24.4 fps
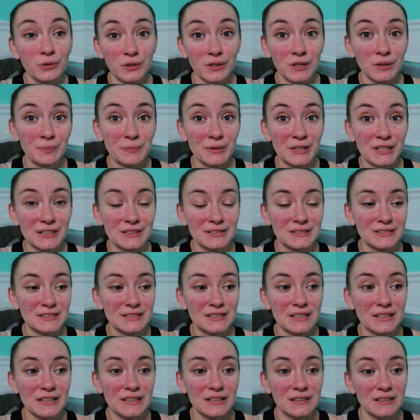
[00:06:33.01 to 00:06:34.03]
green
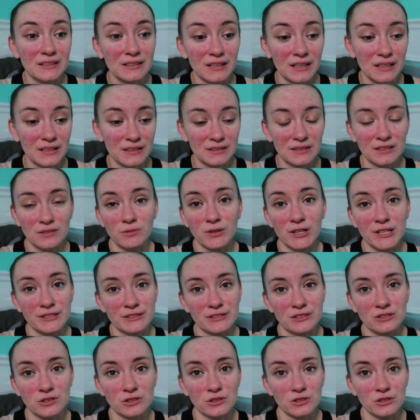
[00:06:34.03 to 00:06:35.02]
beans in like the rice